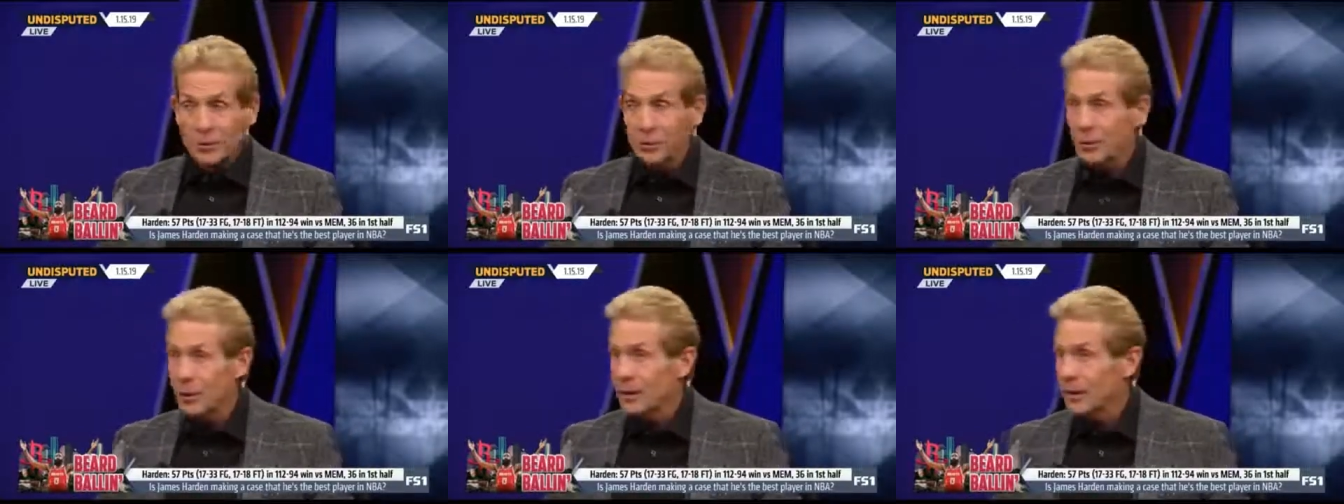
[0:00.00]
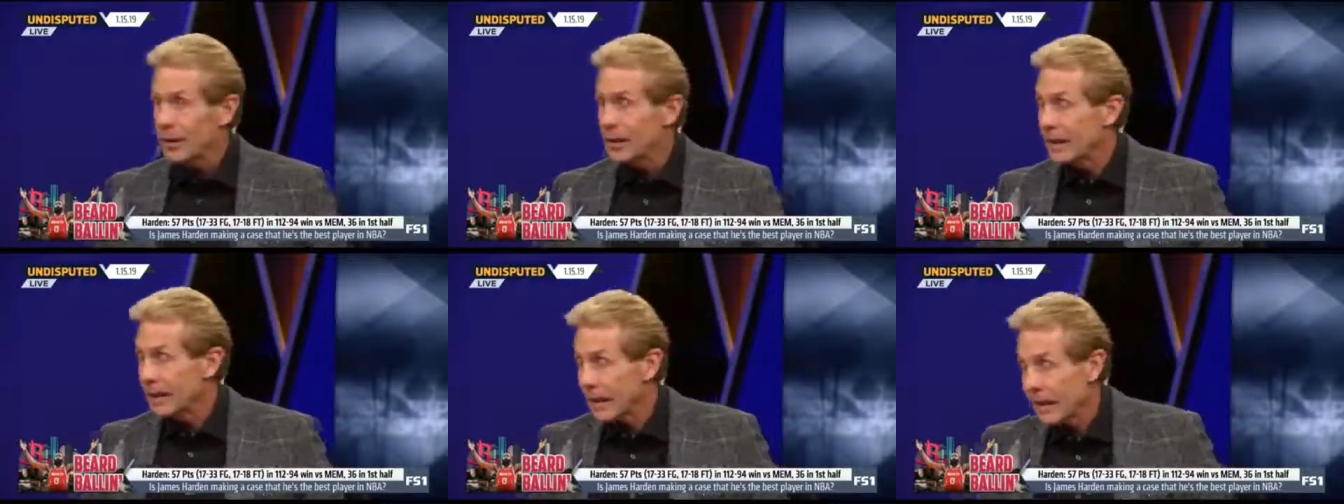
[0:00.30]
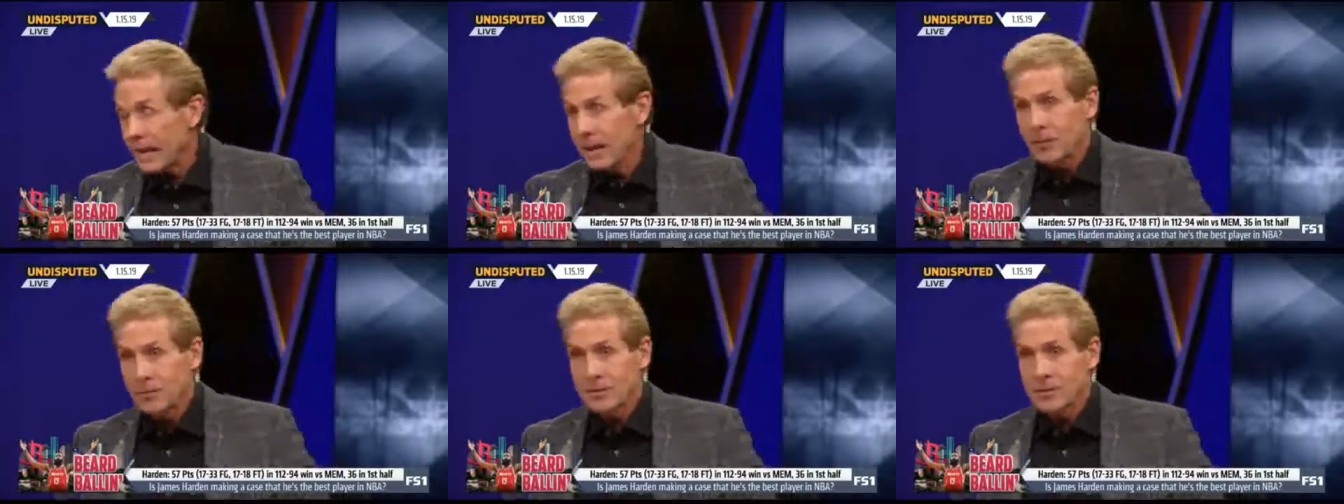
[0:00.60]
really
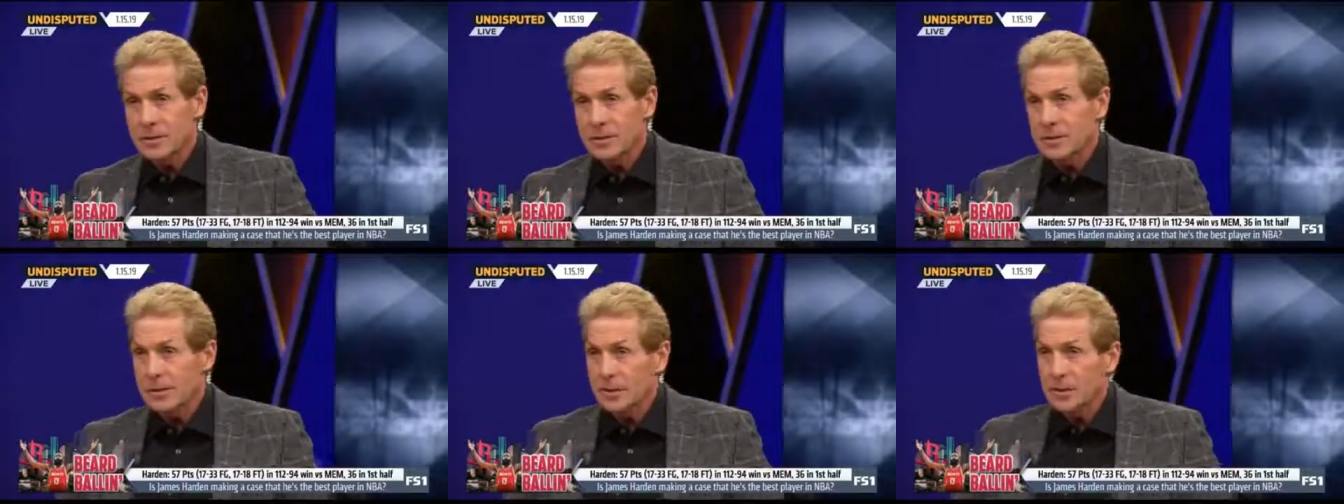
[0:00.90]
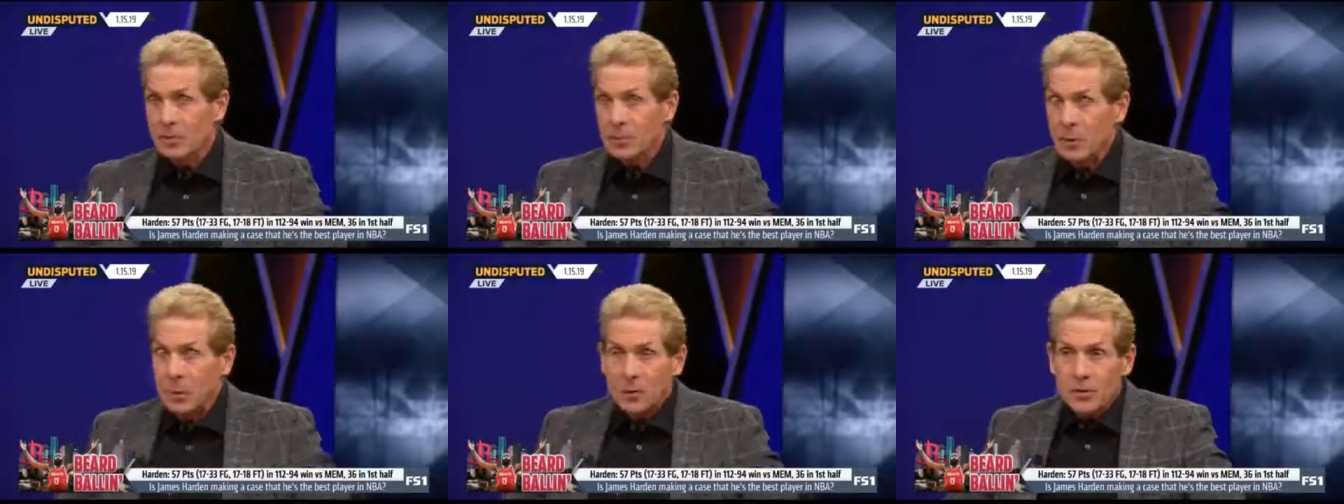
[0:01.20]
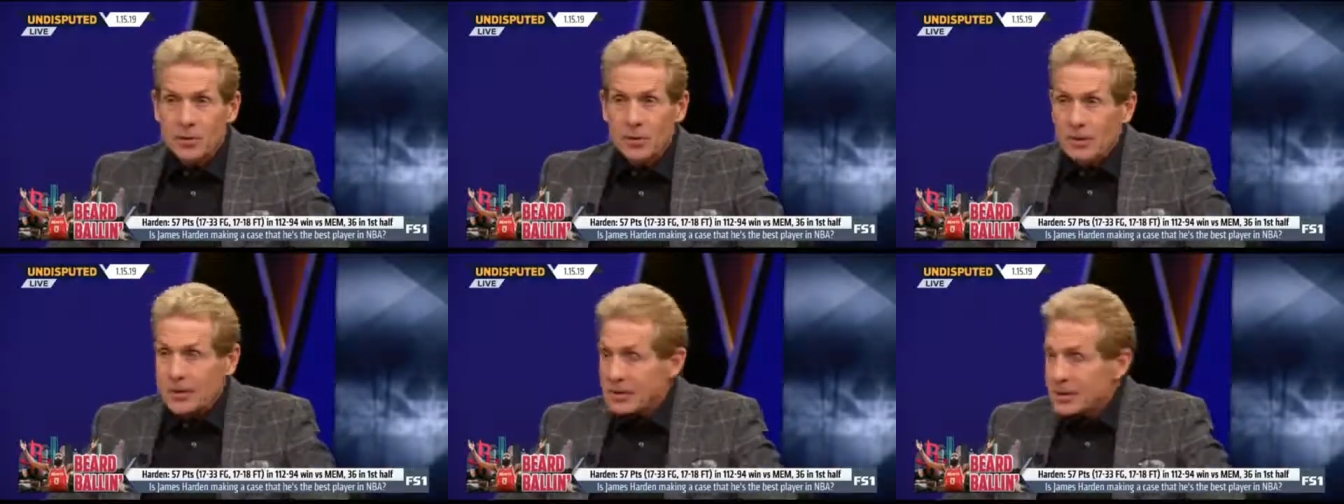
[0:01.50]
counts in the
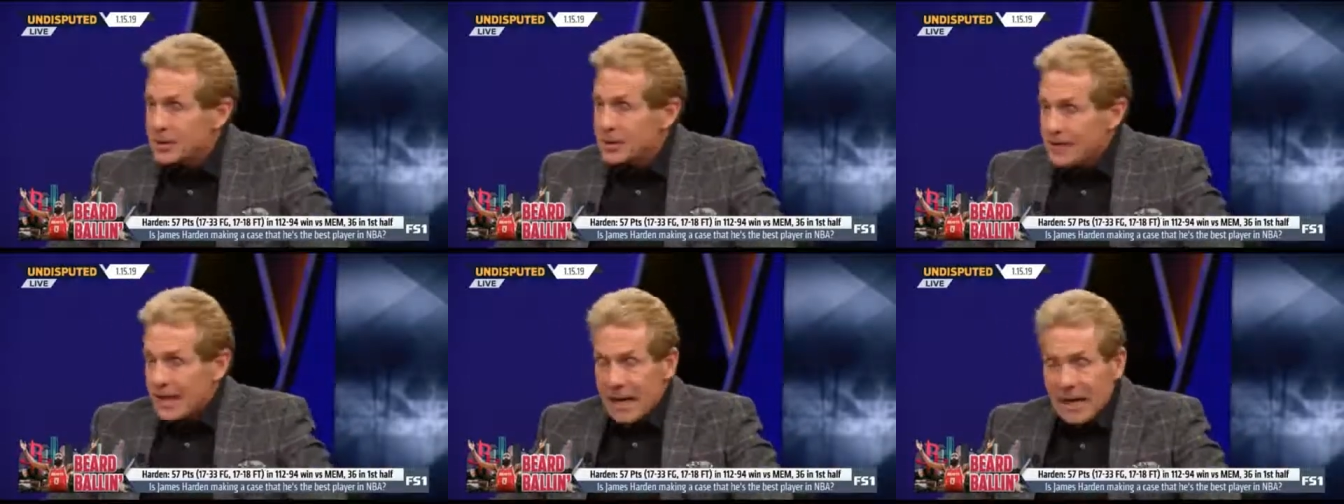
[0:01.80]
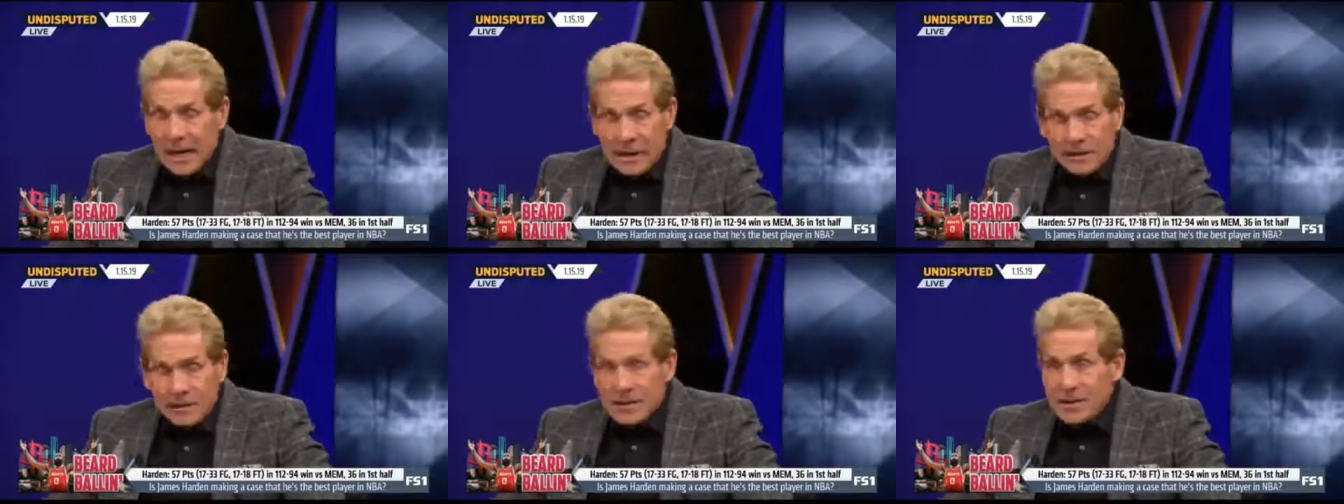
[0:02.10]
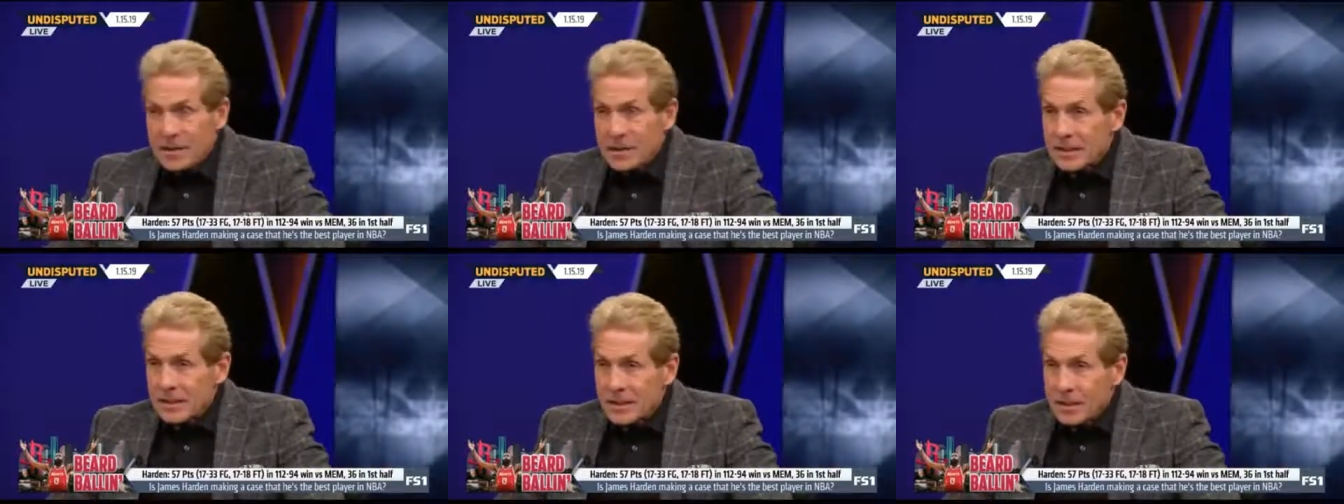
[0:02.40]
postseason, because I haven't
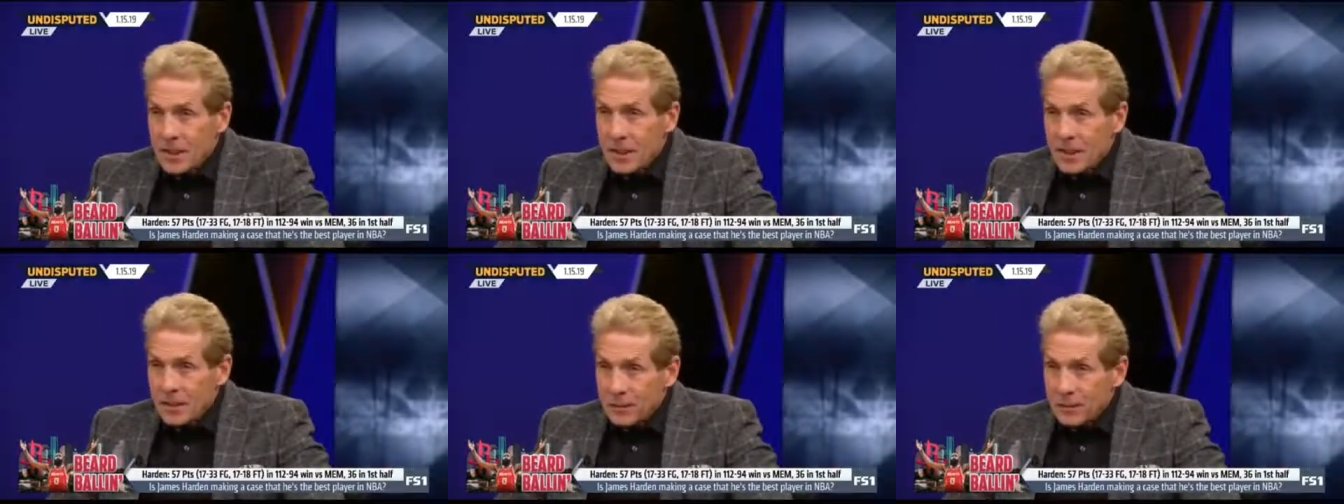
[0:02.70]
seen enough.